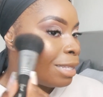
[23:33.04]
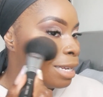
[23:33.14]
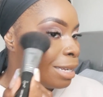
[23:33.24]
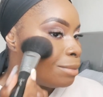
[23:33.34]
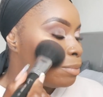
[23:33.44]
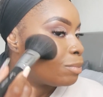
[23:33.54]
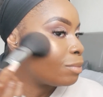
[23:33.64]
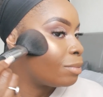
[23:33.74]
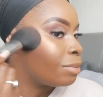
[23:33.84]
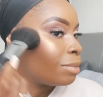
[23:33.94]
Yeah,
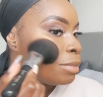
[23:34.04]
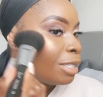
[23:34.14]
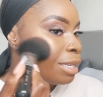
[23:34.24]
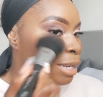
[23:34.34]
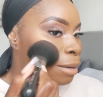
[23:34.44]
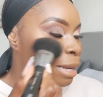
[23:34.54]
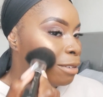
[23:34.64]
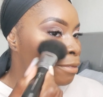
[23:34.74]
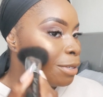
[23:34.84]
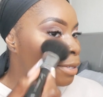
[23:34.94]
it's gonna go
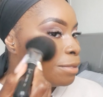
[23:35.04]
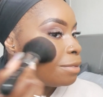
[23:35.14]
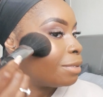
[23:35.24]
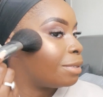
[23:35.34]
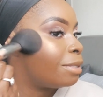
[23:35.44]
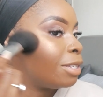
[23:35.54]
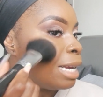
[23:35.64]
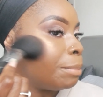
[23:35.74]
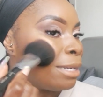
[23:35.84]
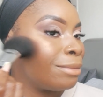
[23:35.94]
back and forth until
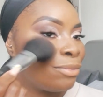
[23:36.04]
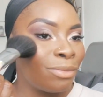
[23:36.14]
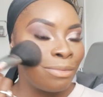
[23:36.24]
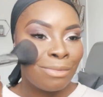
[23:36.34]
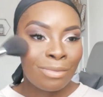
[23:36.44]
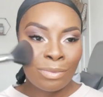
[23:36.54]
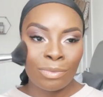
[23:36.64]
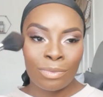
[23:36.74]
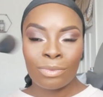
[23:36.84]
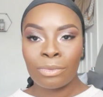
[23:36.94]
you're happy.
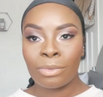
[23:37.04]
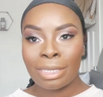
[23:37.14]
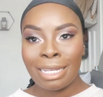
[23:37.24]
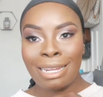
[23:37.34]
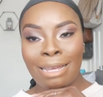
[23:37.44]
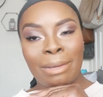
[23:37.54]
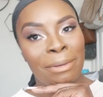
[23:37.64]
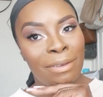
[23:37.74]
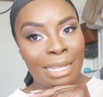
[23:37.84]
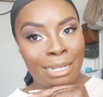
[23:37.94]
And I'm
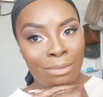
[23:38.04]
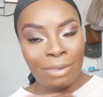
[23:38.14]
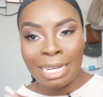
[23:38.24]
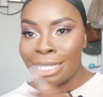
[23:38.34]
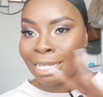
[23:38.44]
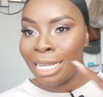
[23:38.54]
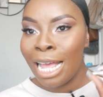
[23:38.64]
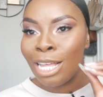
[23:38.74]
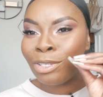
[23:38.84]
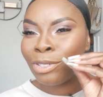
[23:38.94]
happy with that. We've added this
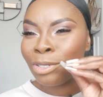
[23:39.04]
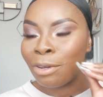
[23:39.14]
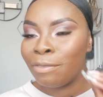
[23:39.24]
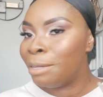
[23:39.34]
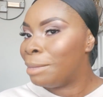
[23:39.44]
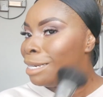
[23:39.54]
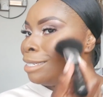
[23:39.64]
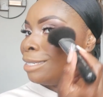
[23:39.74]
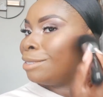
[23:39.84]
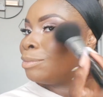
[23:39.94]
soft
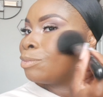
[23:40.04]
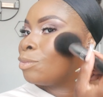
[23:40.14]
dimension.